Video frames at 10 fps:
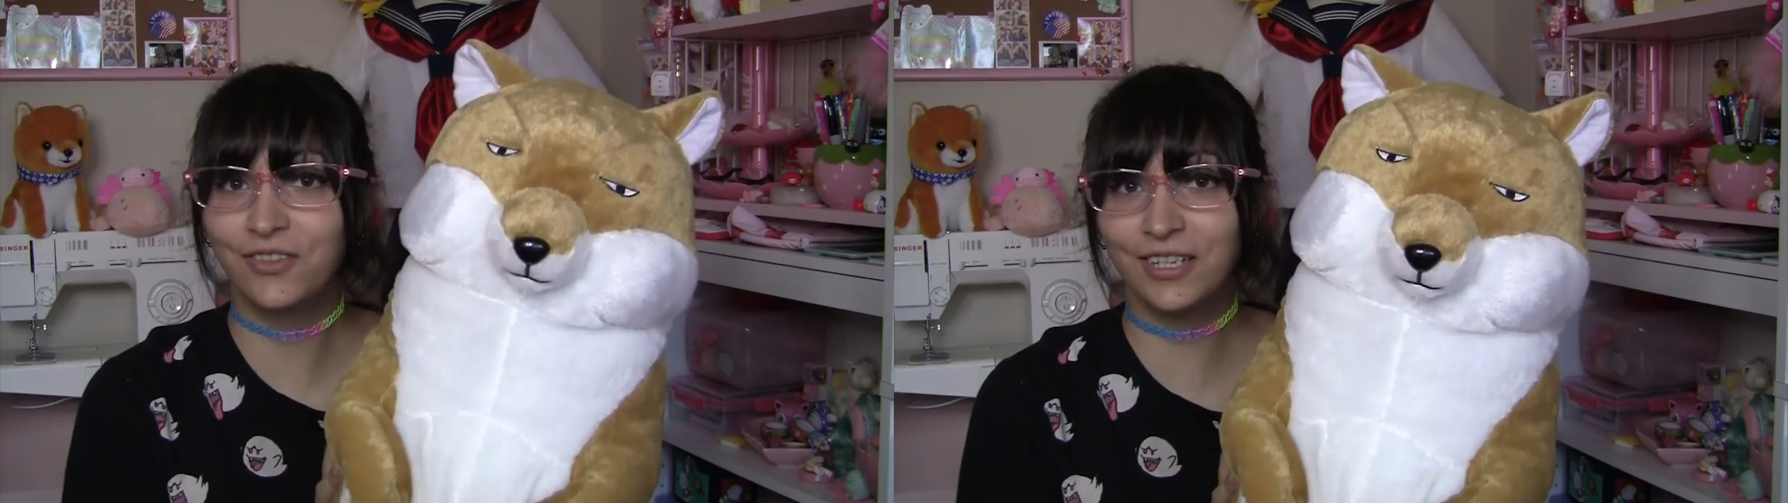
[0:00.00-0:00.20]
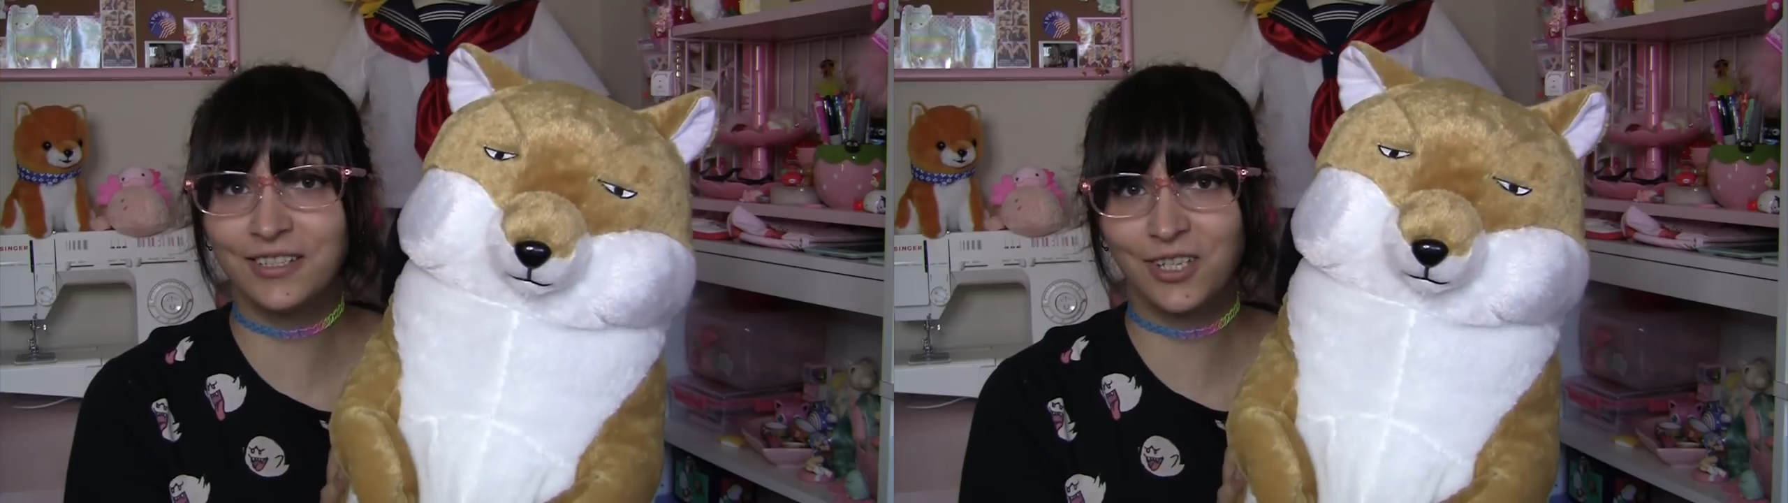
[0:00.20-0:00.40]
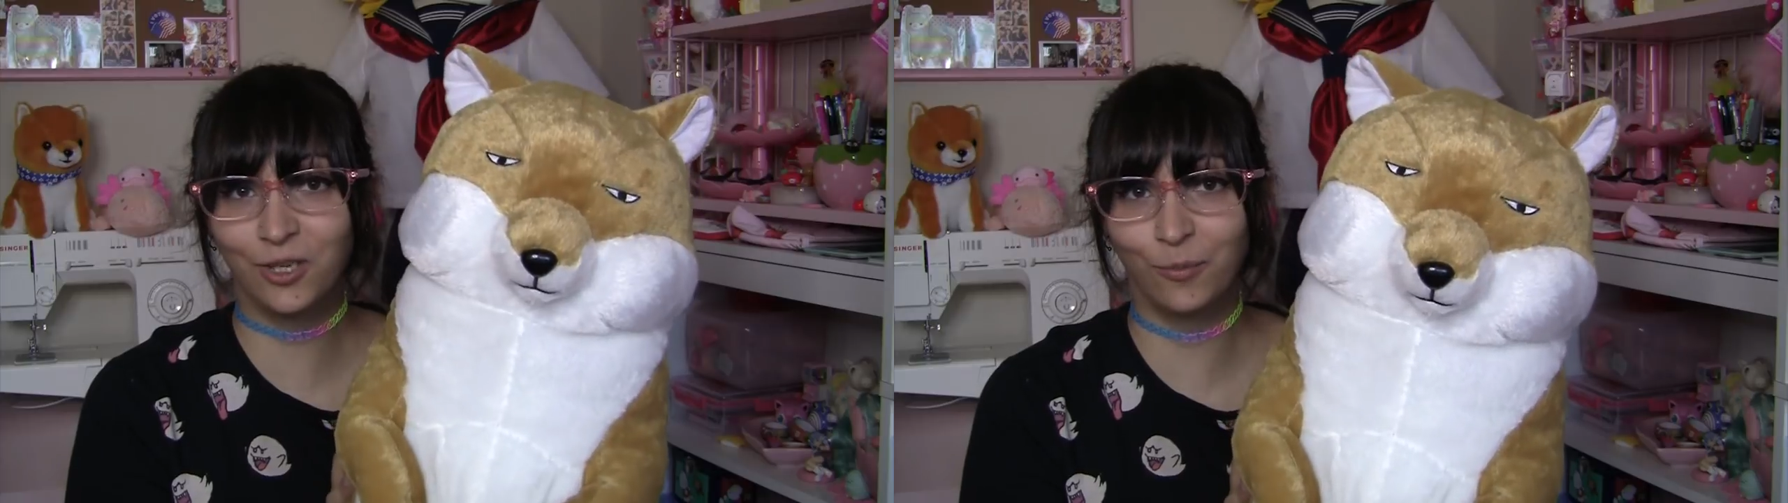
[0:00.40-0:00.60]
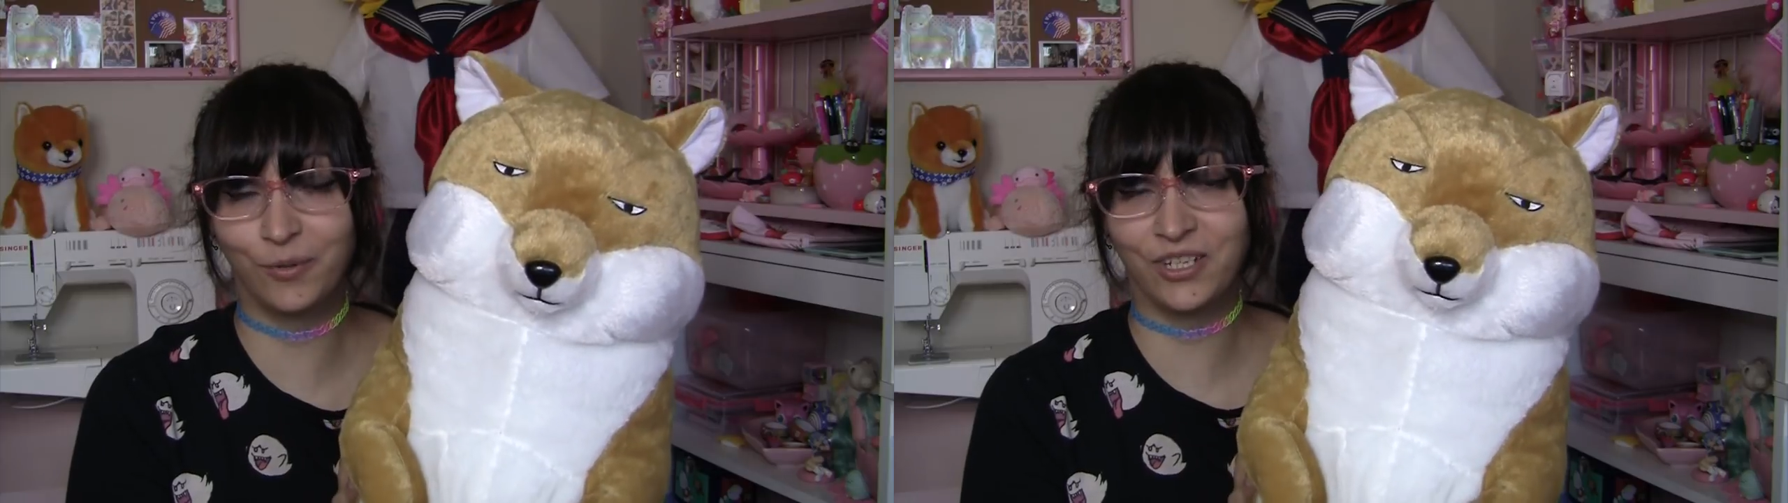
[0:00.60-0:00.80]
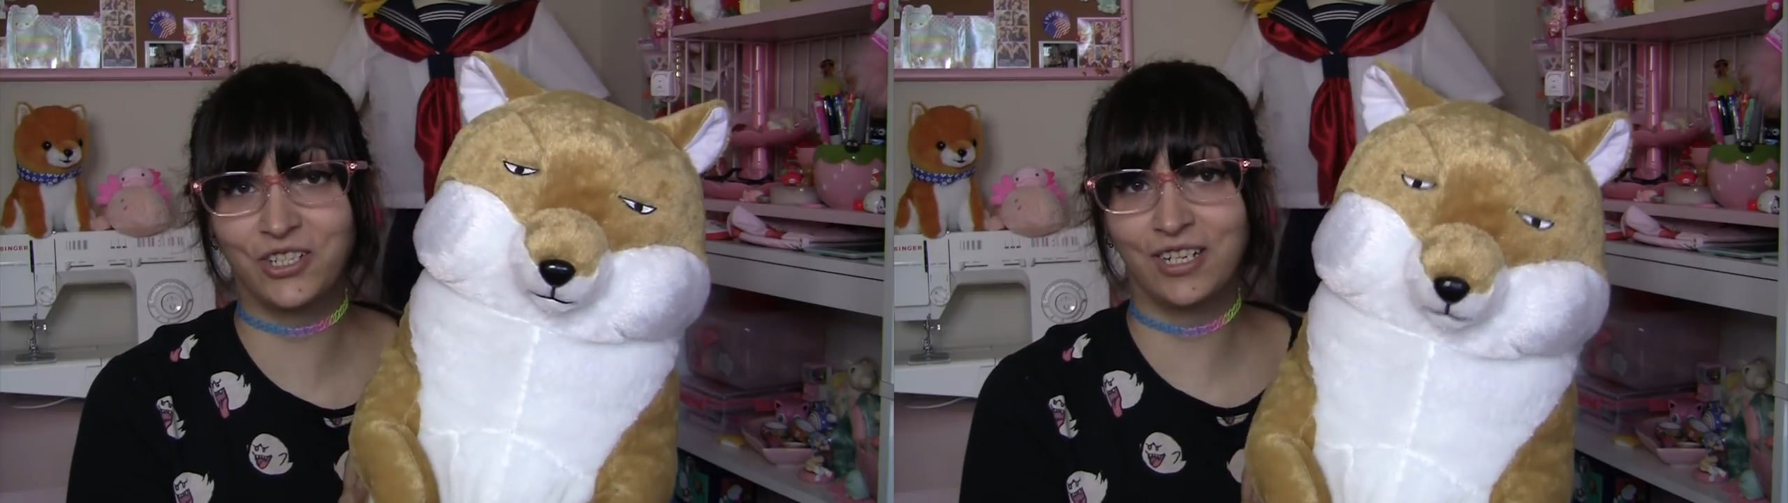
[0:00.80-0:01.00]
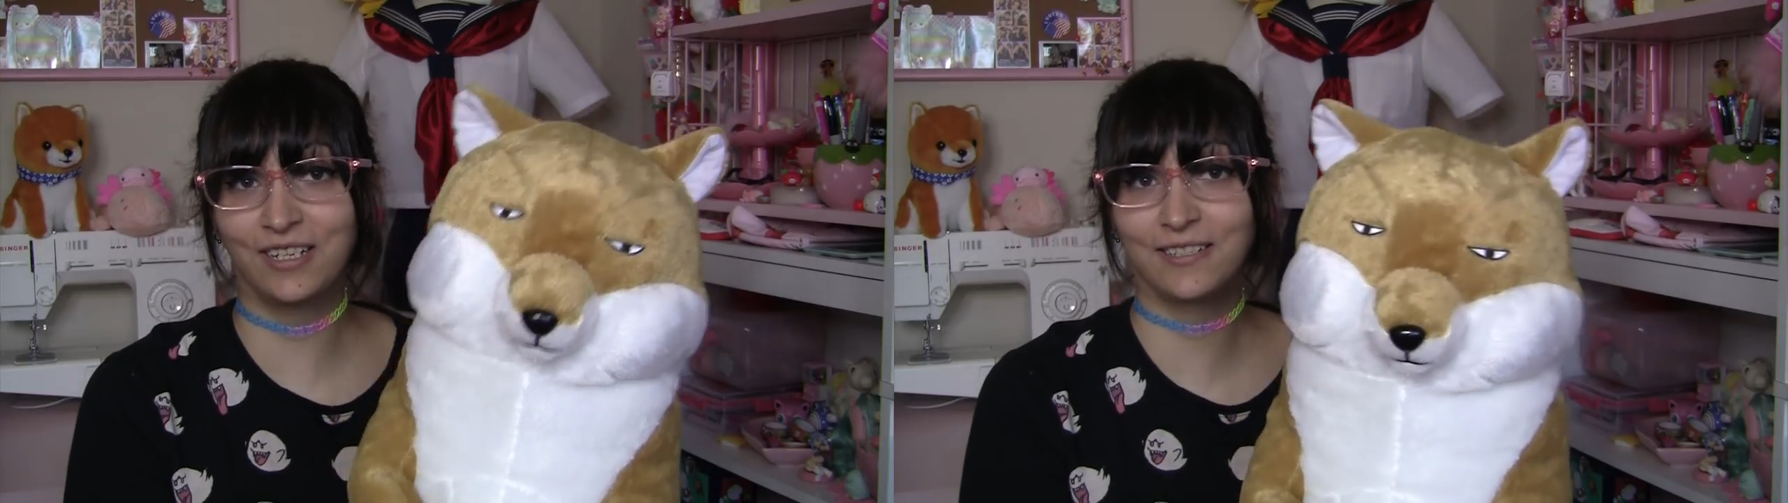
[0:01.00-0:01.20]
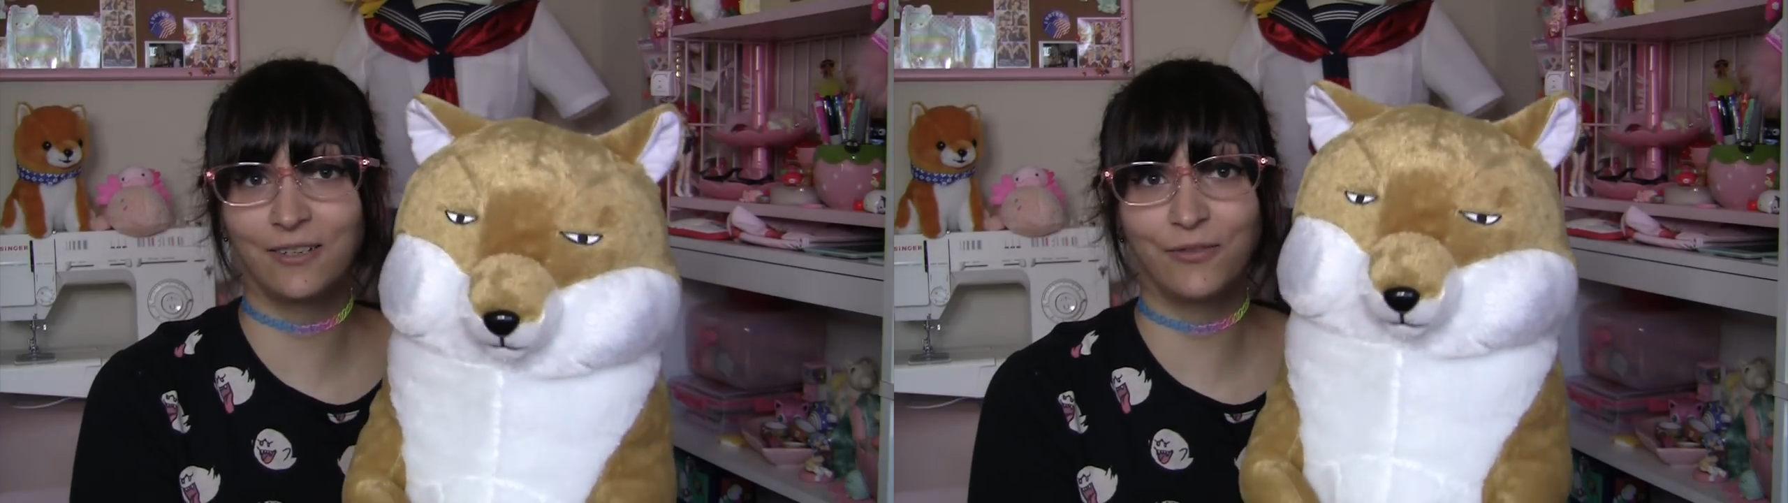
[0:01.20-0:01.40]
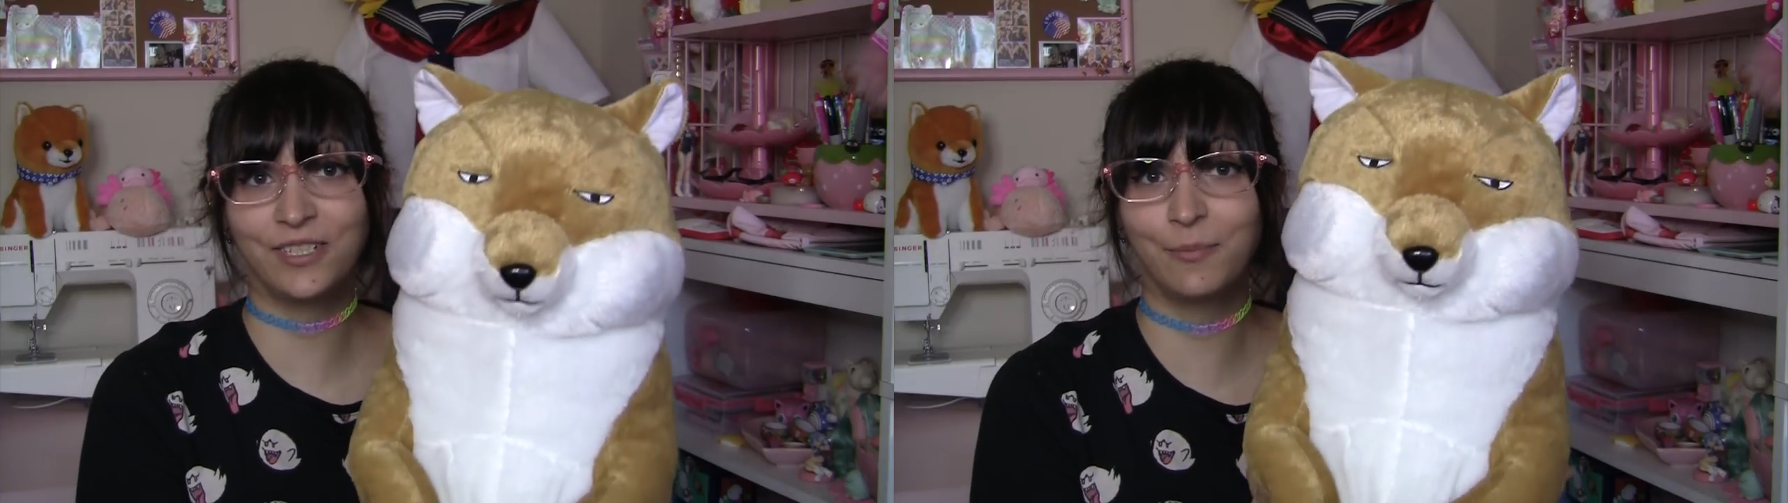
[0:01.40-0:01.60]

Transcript: This cute plushie is of a